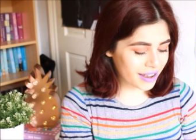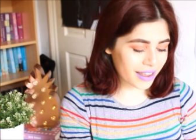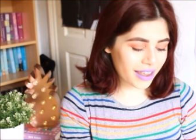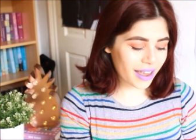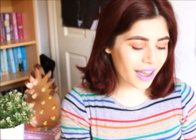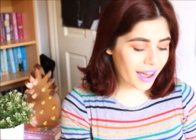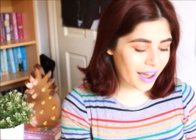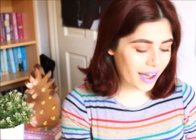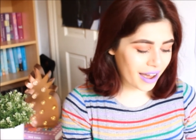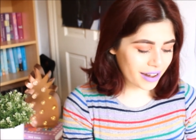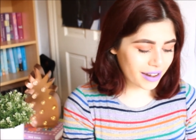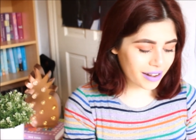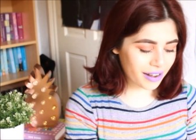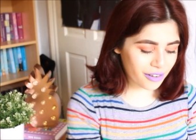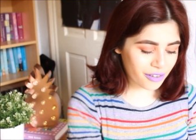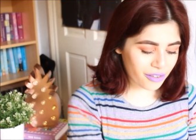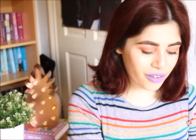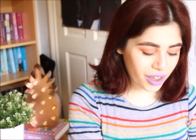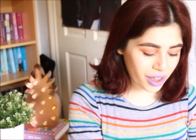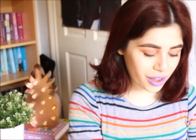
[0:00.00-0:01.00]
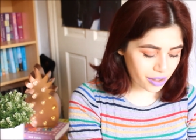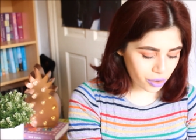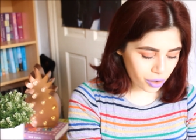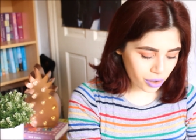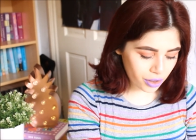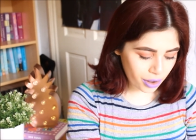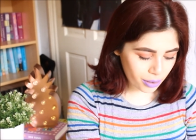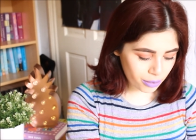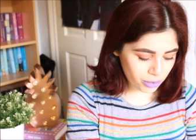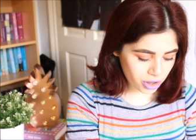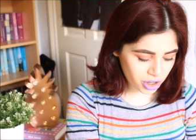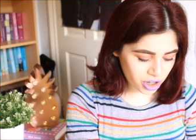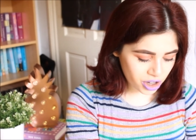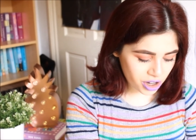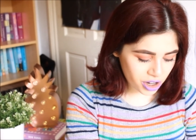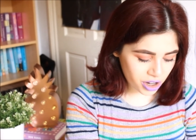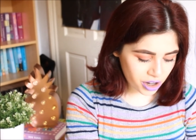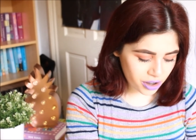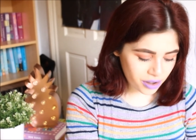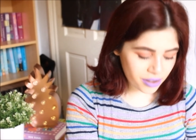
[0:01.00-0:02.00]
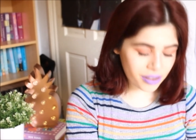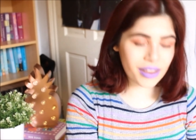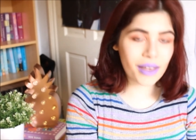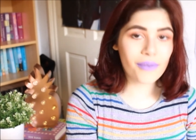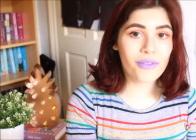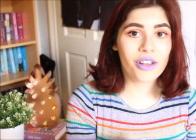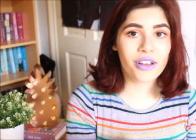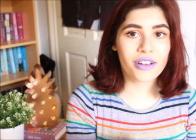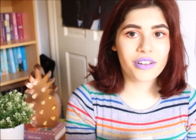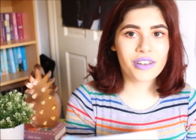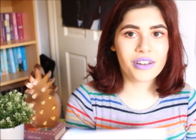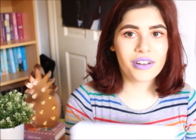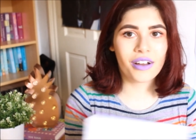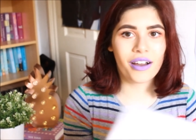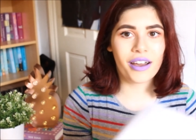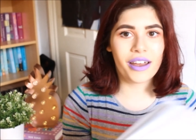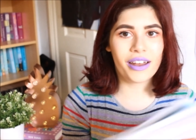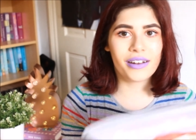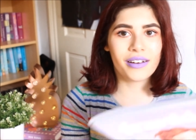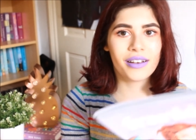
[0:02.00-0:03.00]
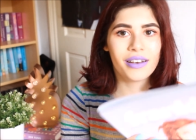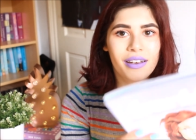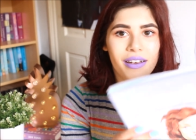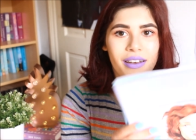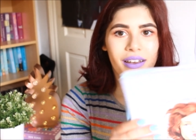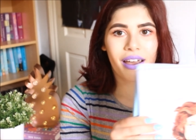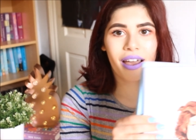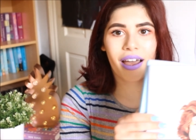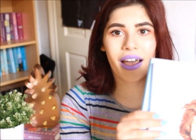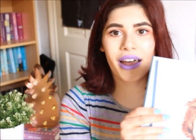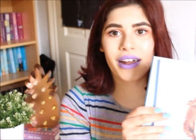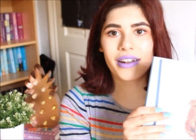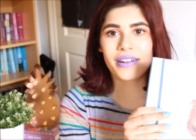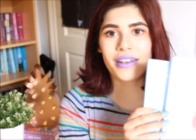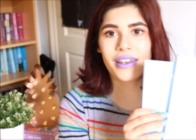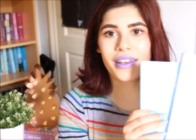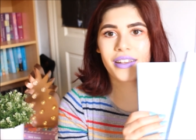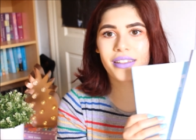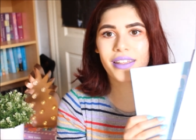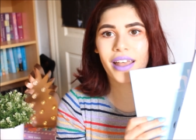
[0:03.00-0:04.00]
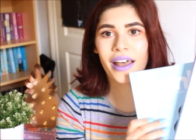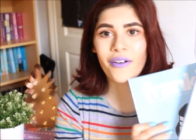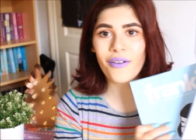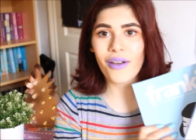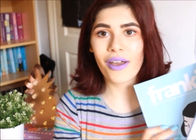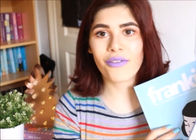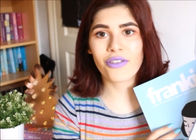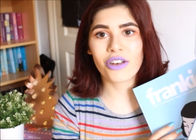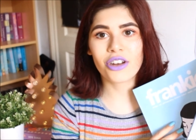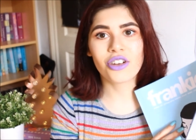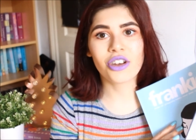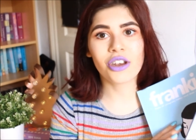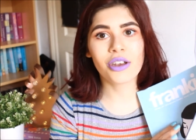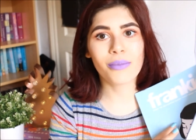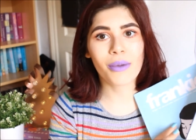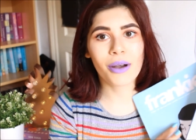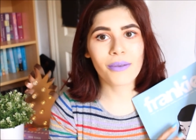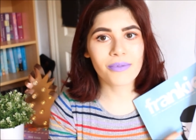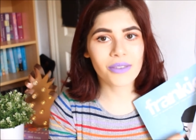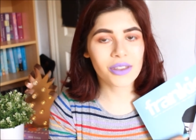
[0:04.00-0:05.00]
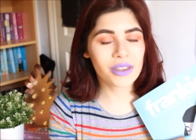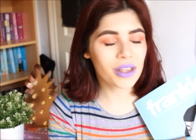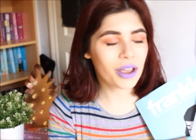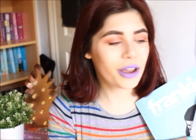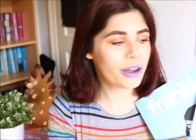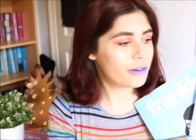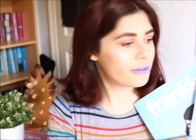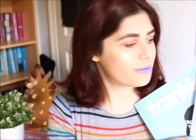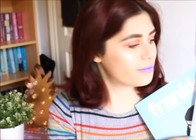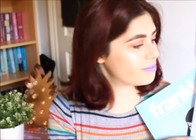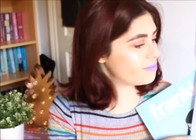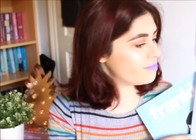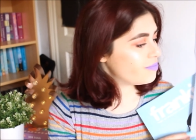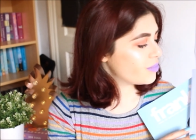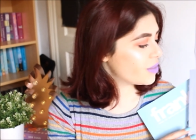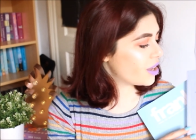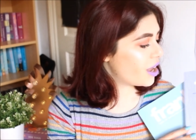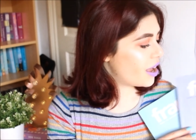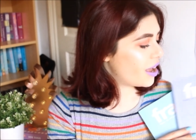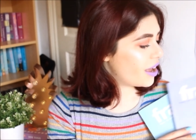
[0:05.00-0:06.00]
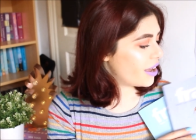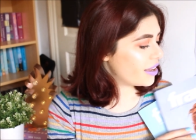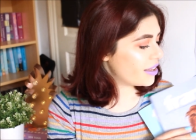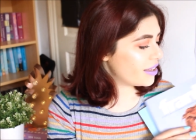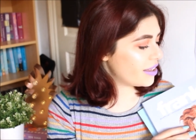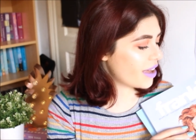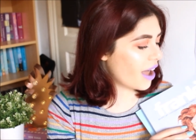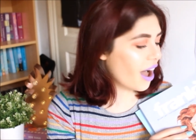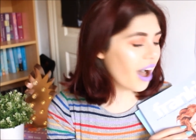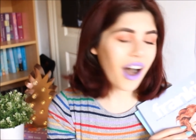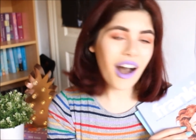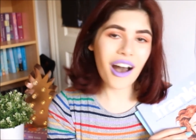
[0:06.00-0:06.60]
yeah, and I think it's gone up to $7.99 and it's out every 2 months, so yeah.